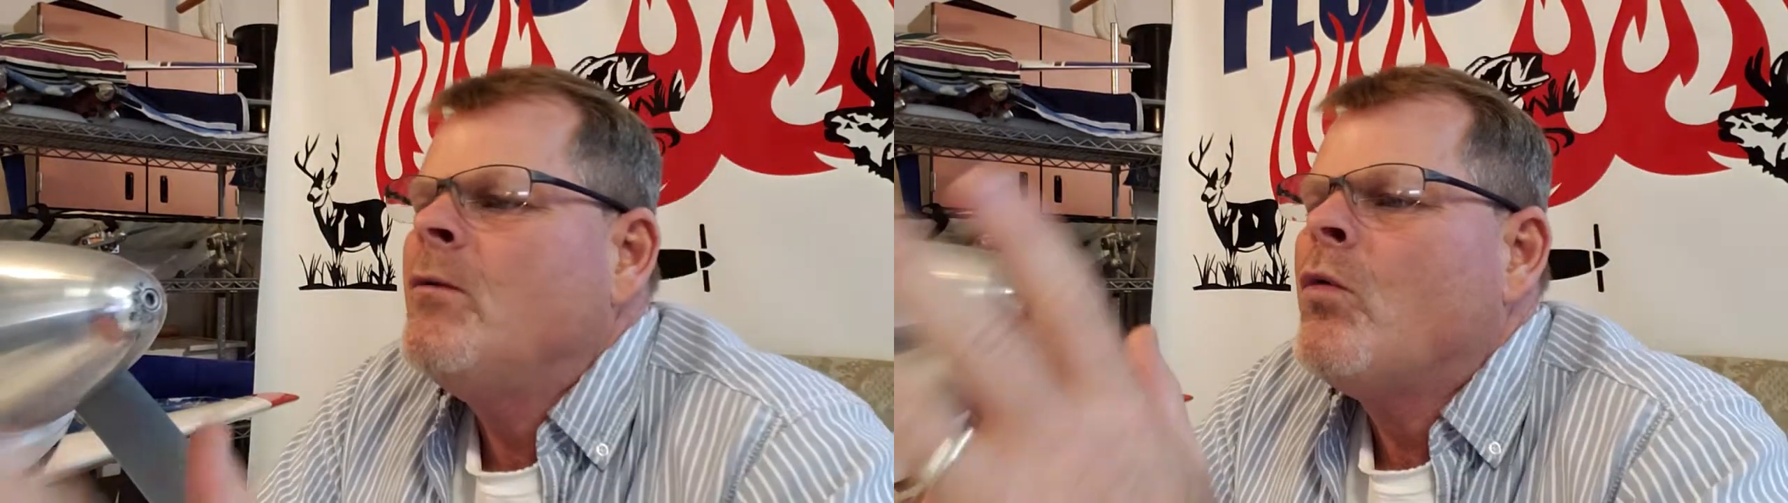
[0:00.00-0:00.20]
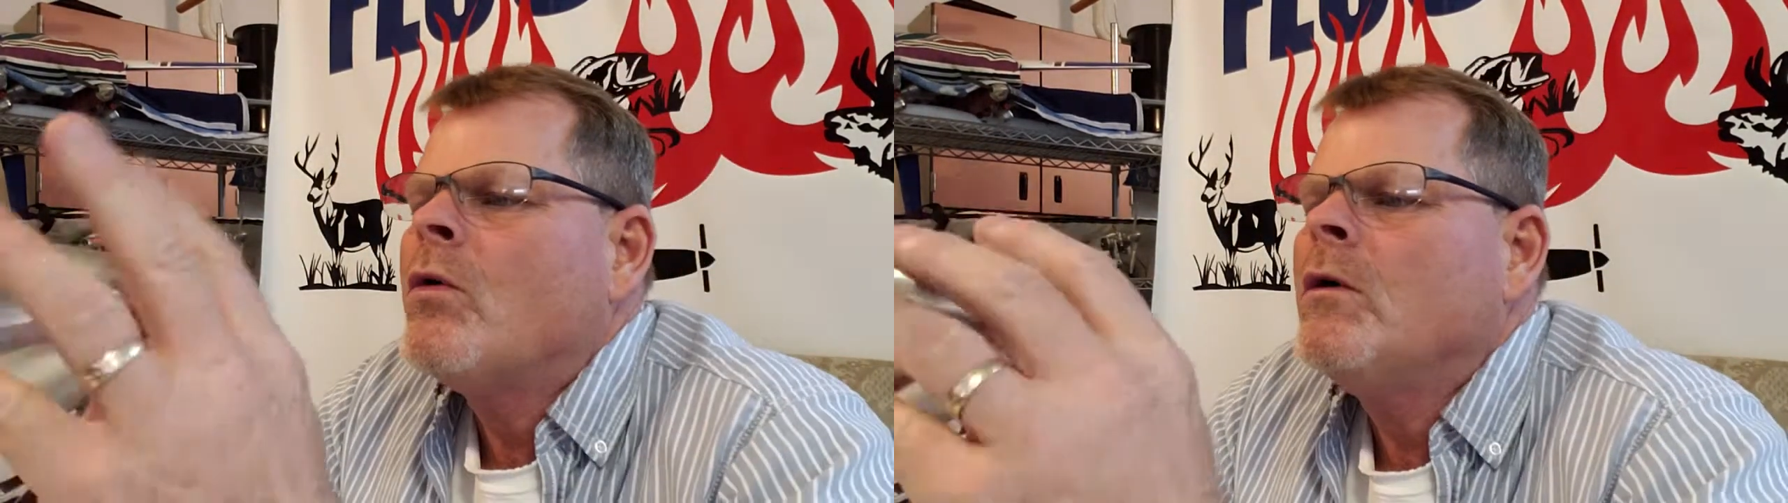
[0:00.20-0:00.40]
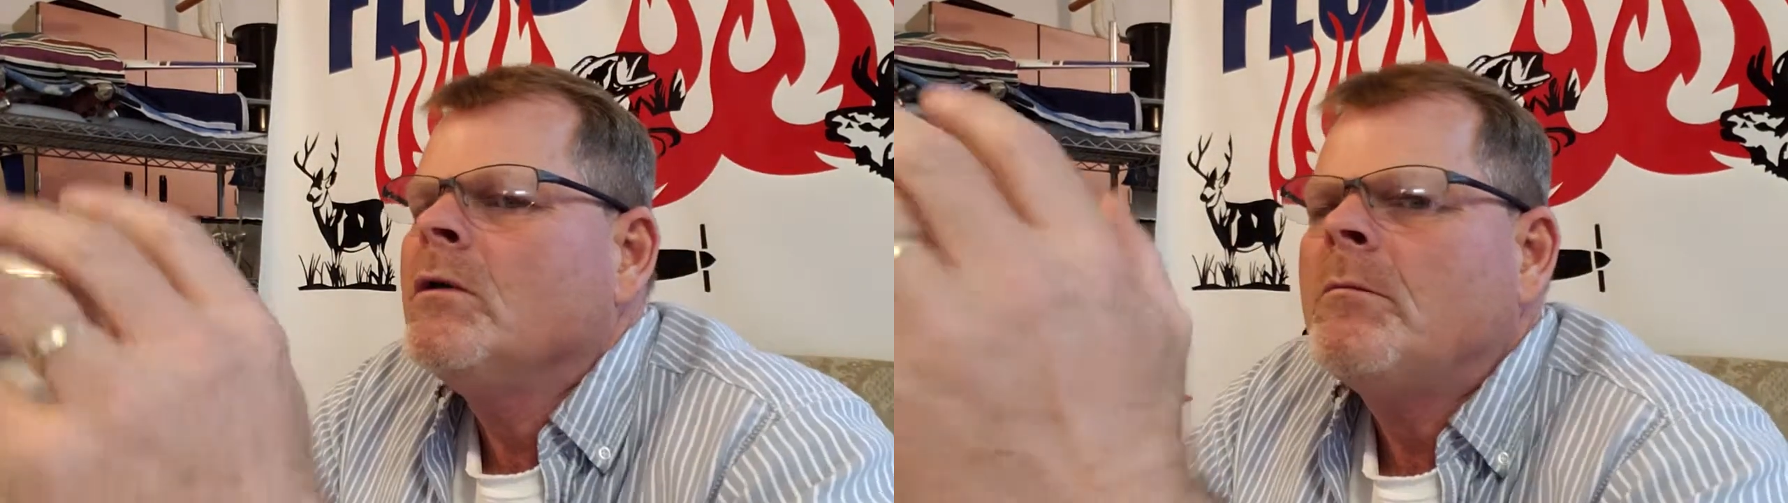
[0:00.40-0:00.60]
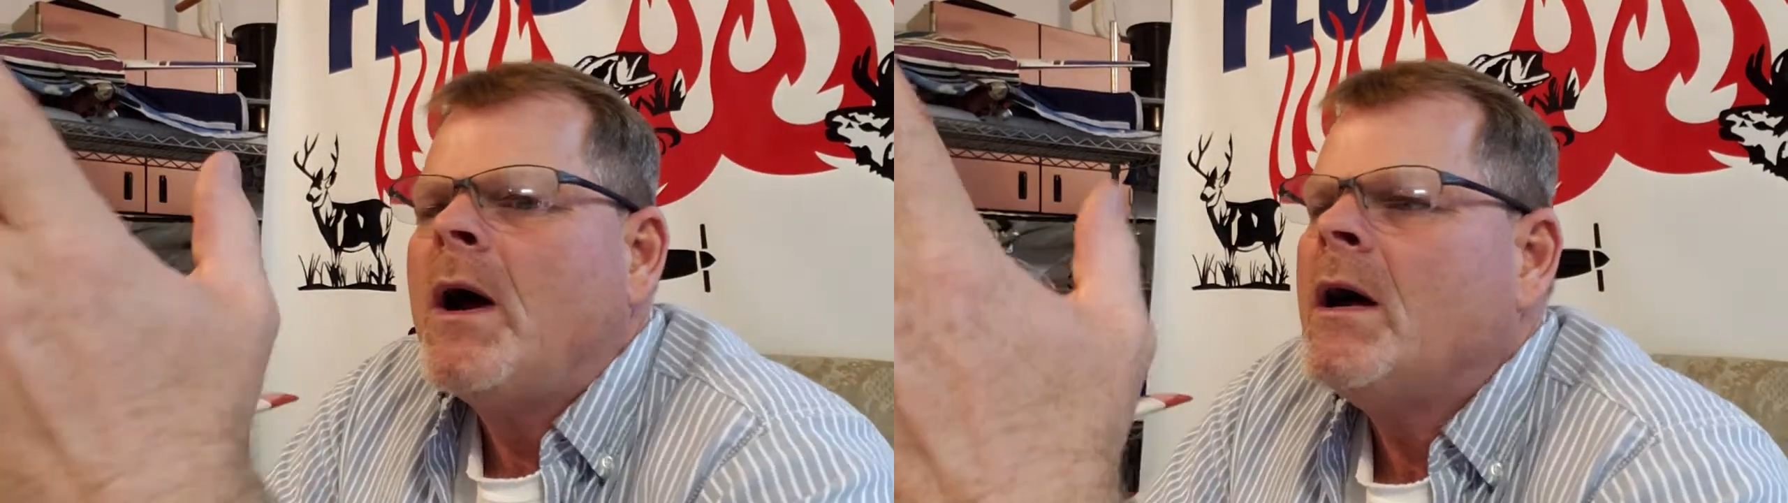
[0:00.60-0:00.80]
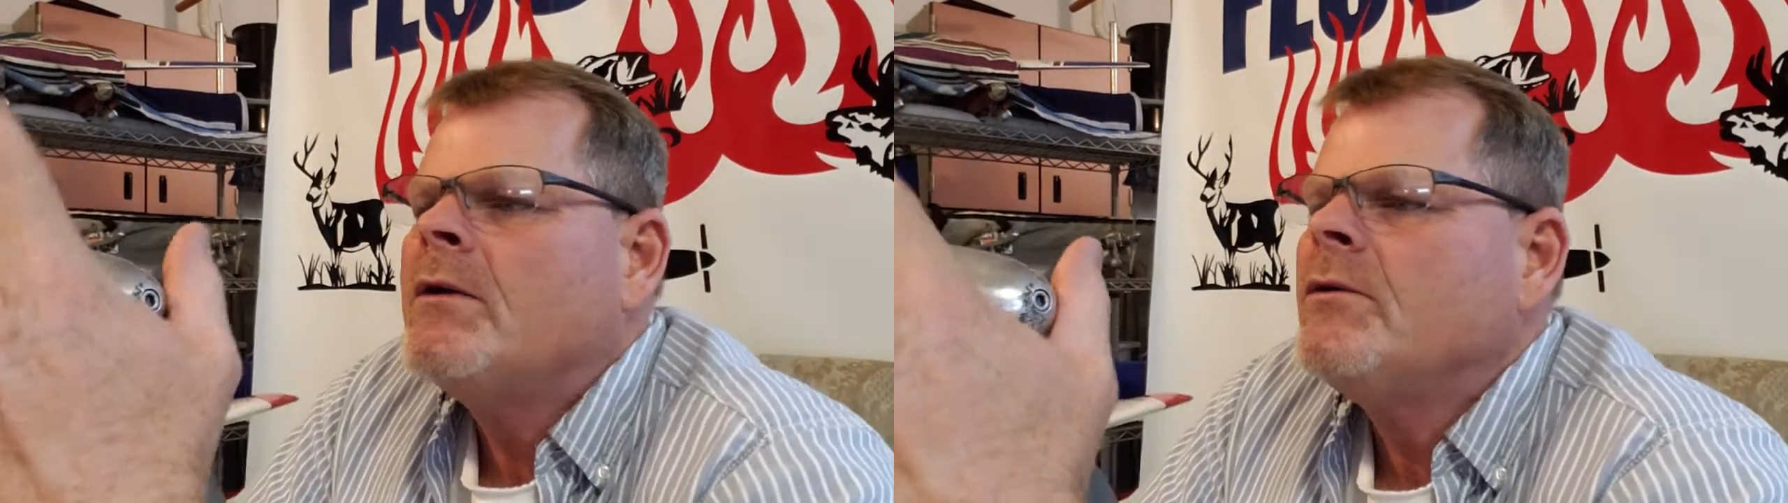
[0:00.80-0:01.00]
World
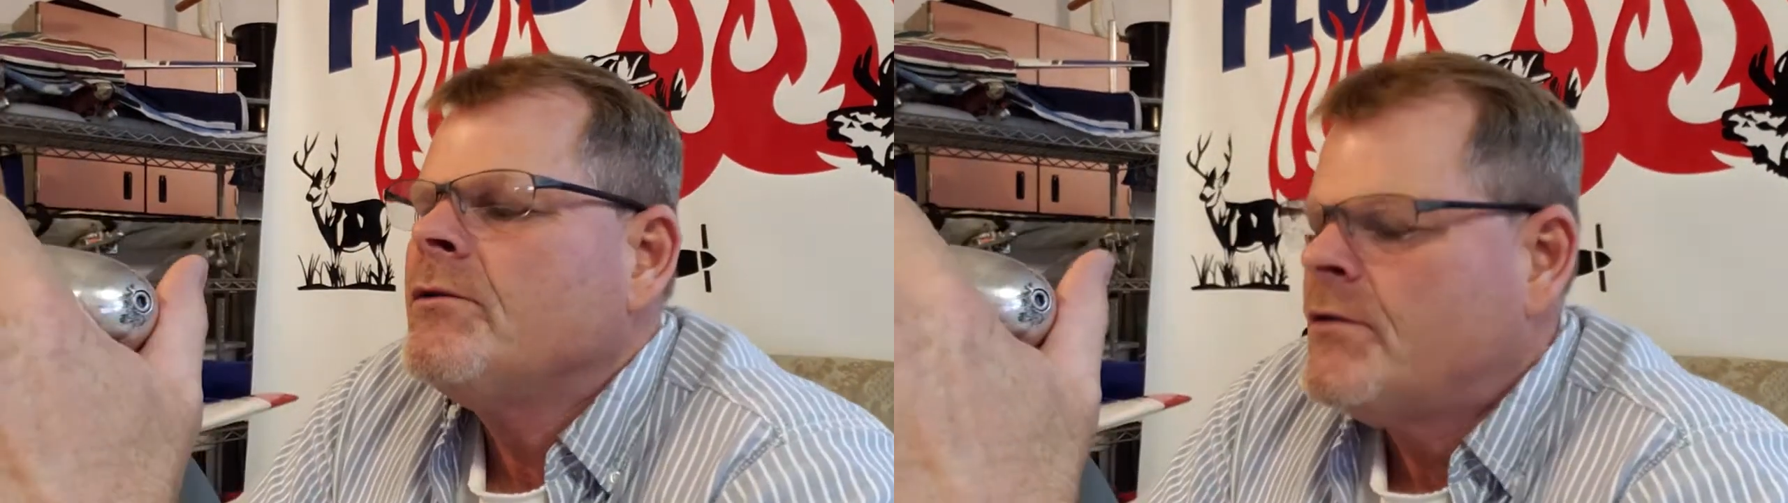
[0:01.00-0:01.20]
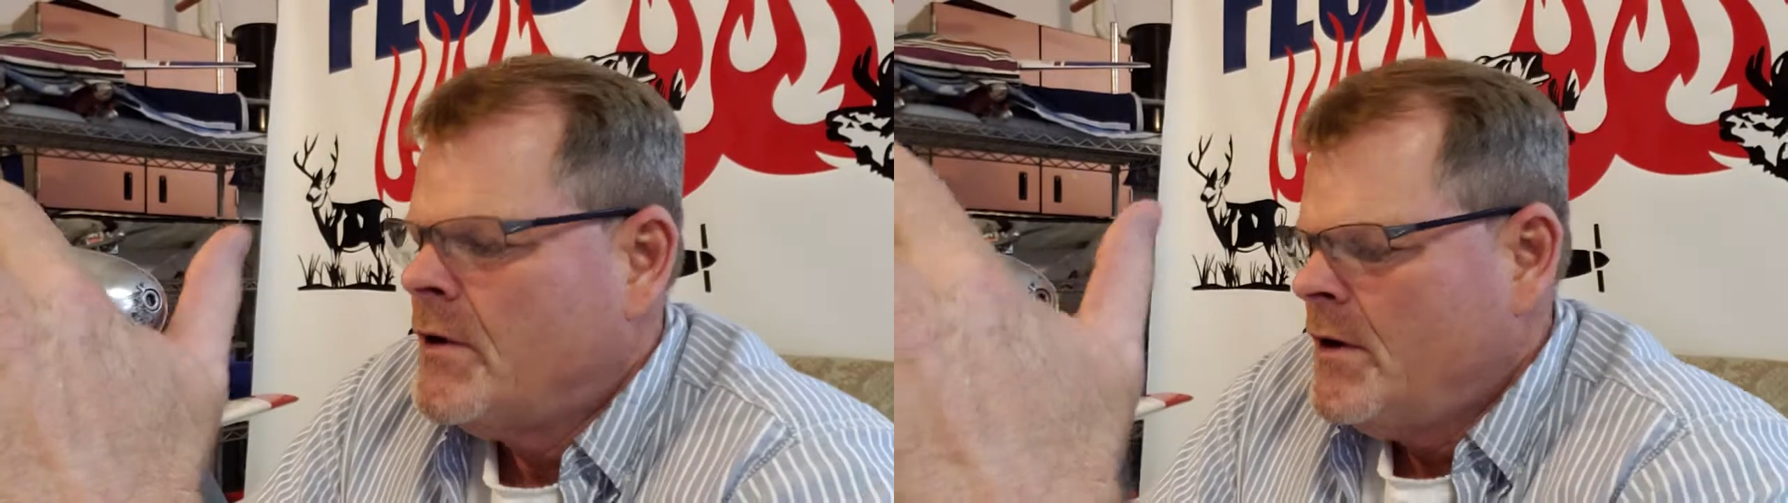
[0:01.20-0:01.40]
Models